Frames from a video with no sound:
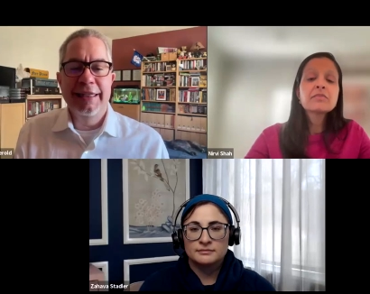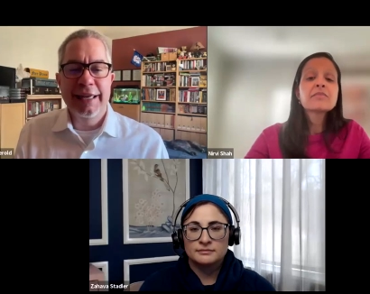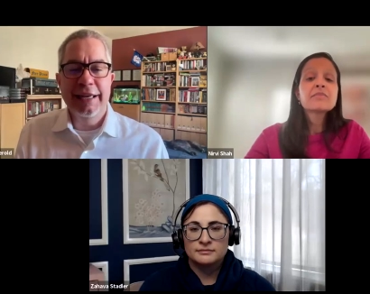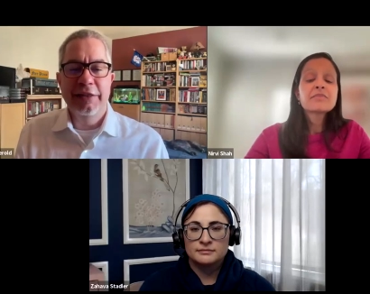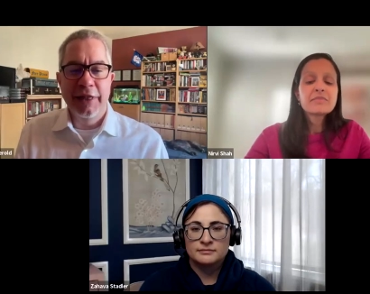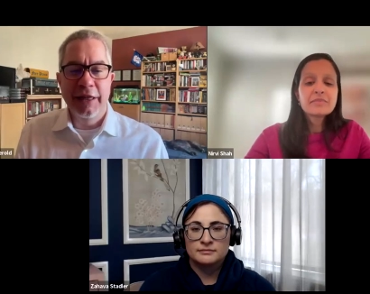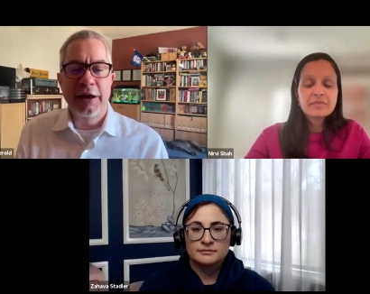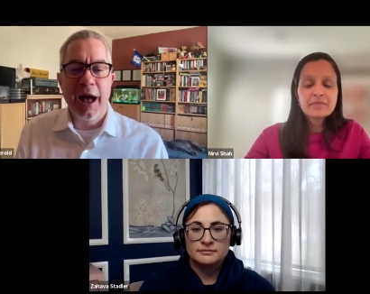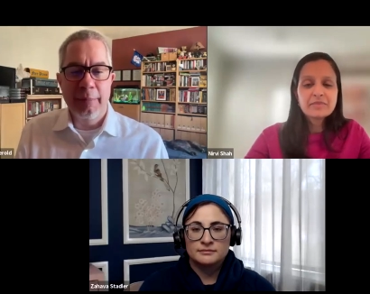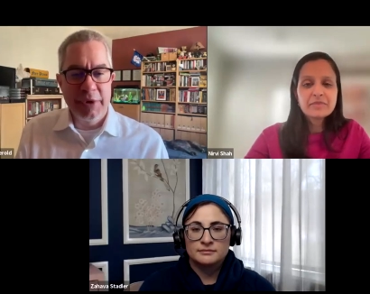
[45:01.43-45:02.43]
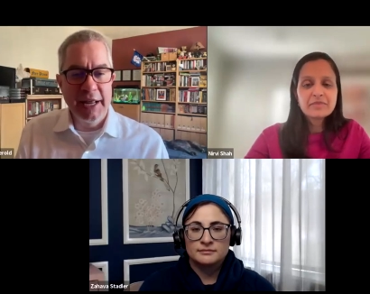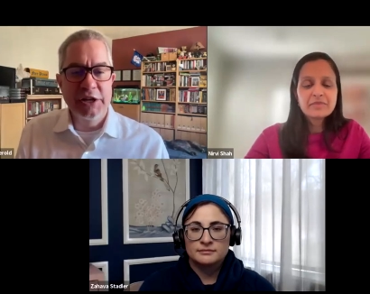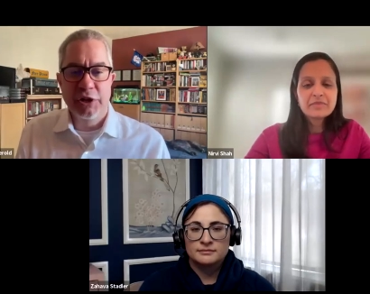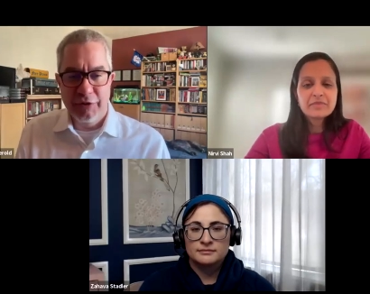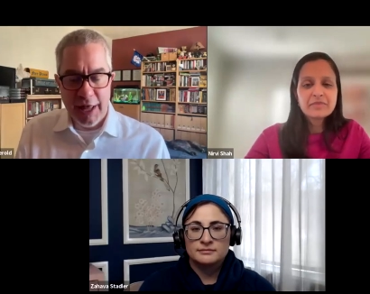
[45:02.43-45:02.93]
Speaker 1: think the
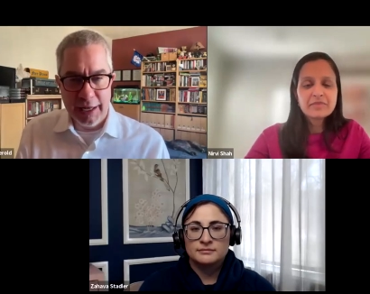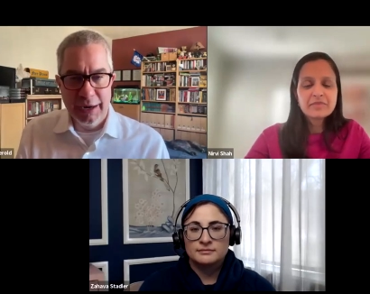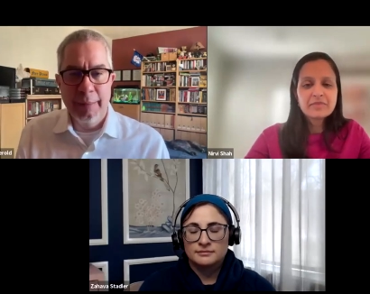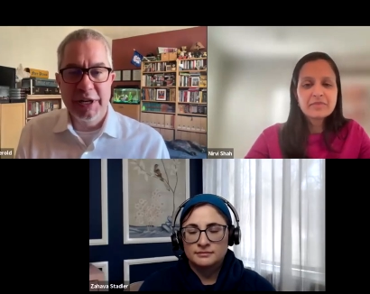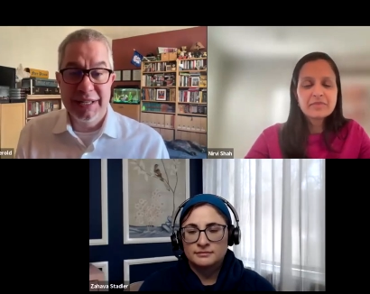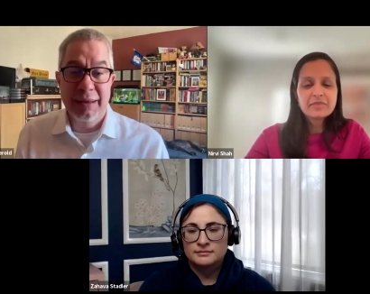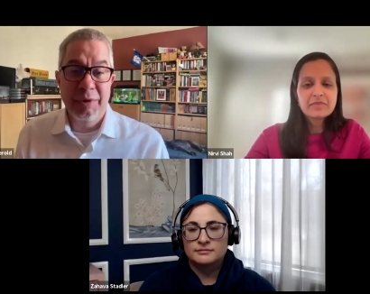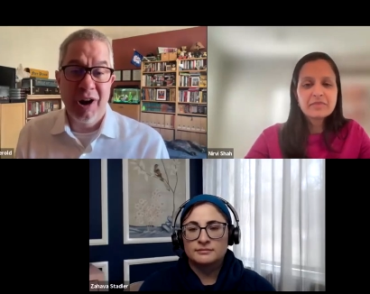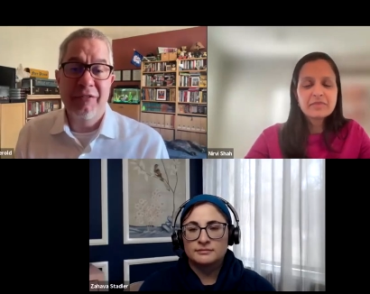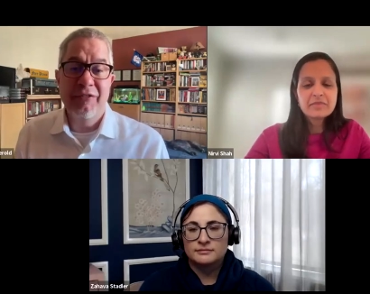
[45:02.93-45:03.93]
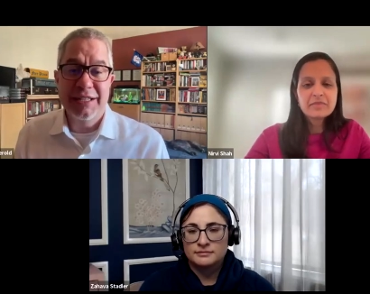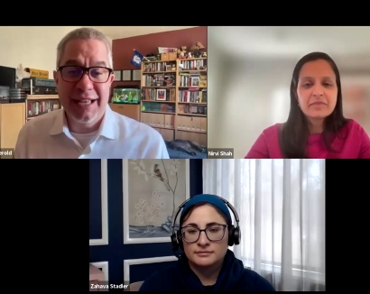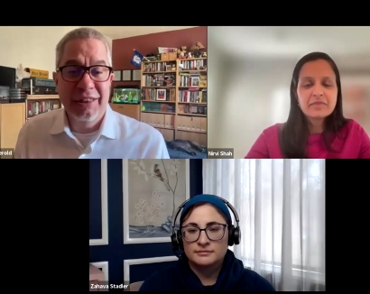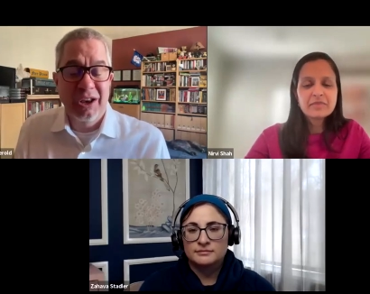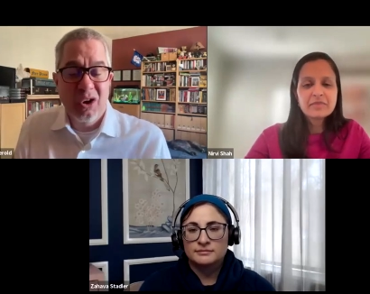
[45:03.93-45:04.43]
combination of economics, demographics,
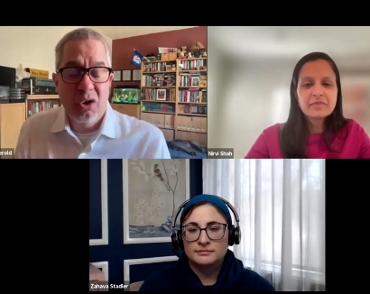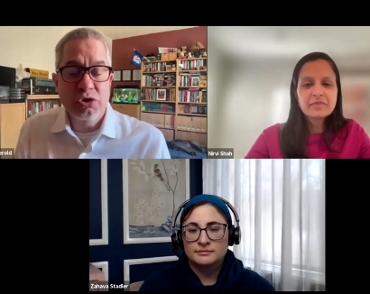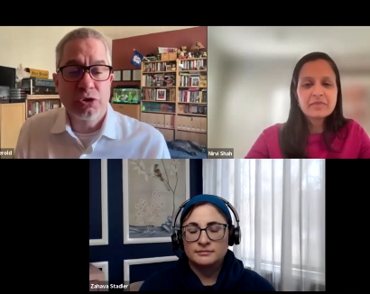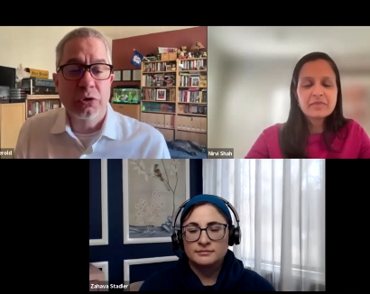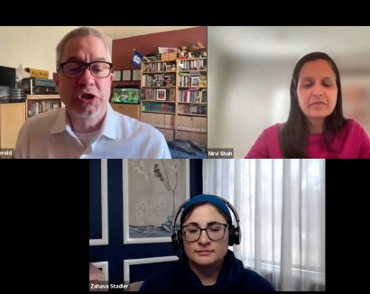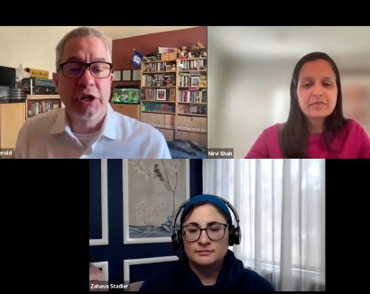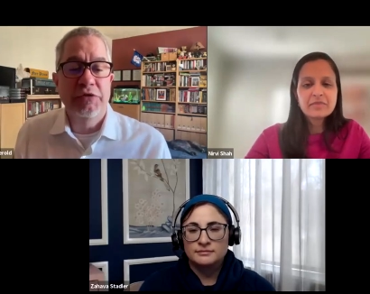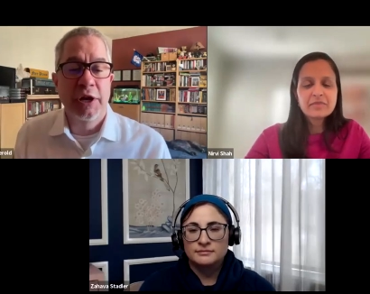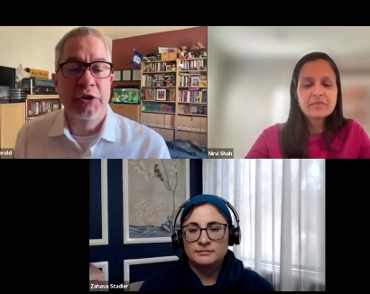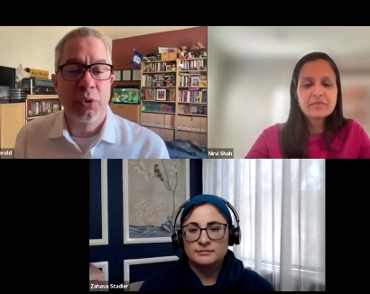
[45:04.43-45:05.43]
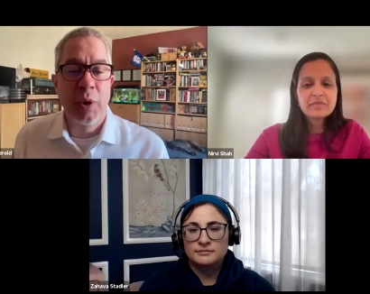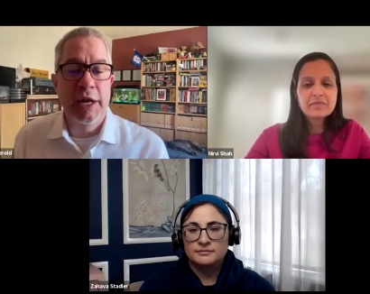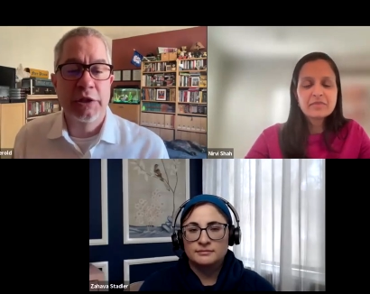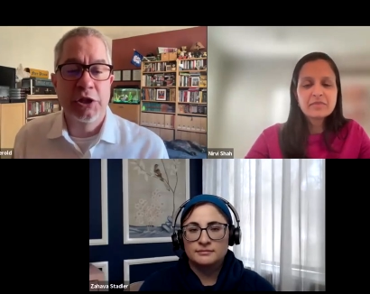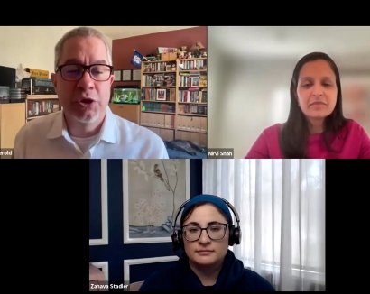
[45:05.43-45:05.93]
and the cultural shifts underway
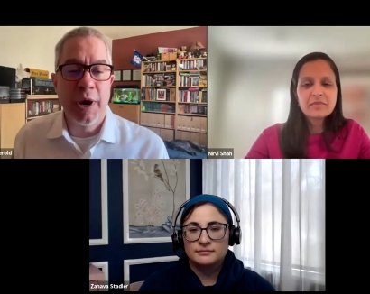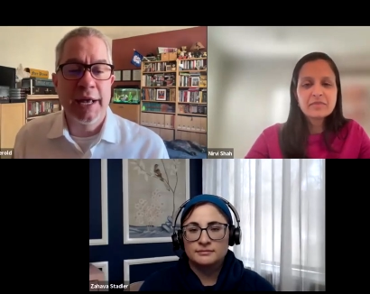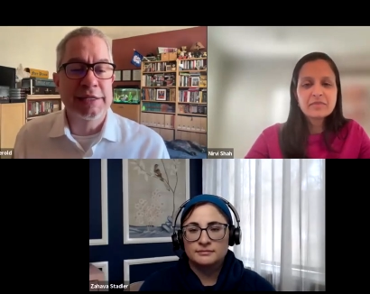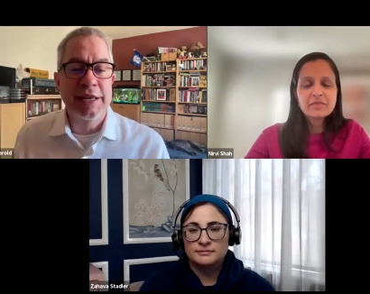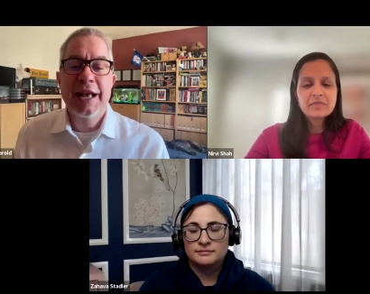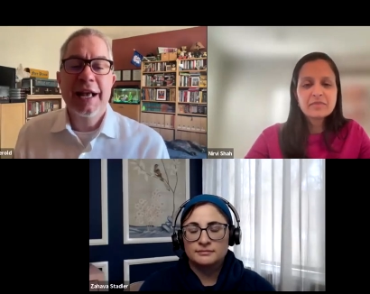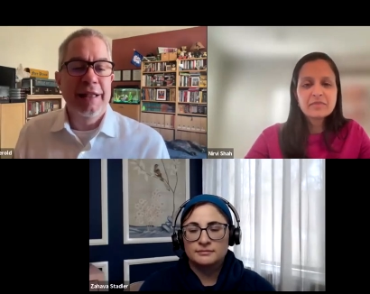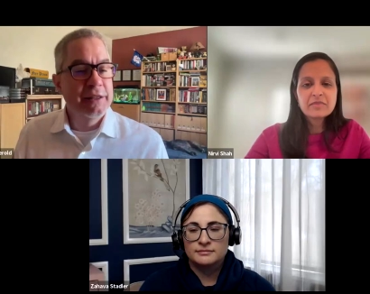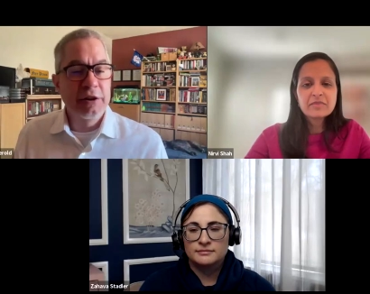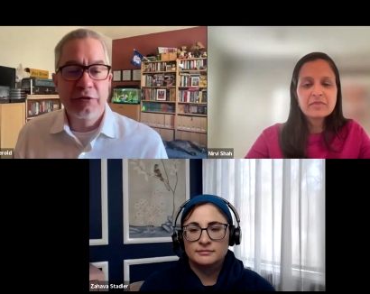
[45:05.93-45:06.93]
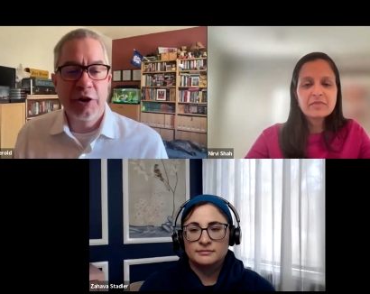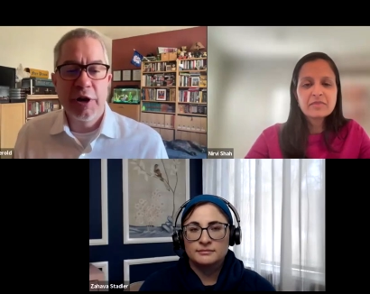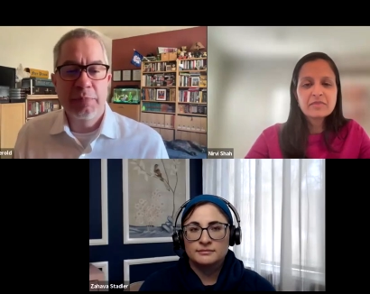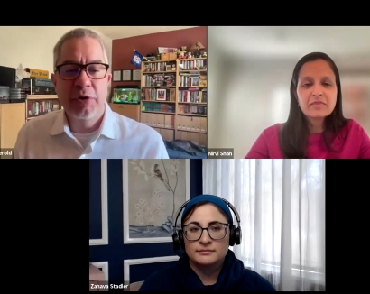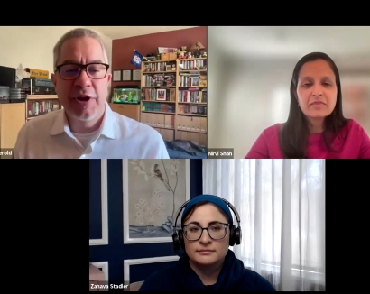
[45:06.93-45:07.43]
in the US US, like they're very
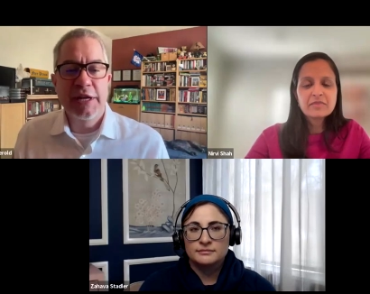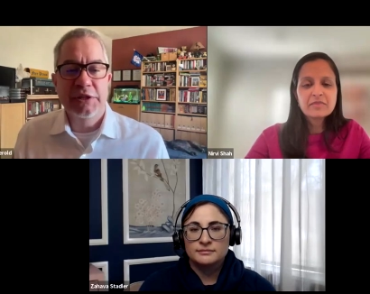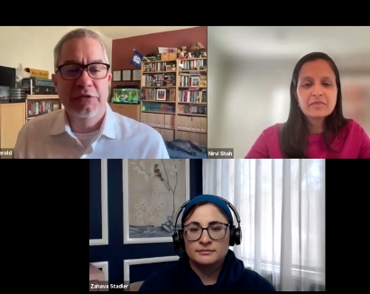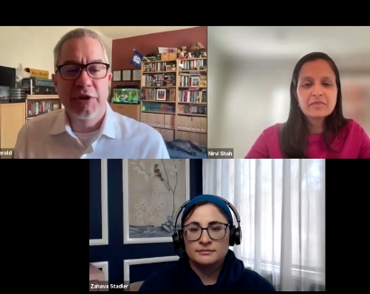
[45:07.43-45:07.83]
pervasive.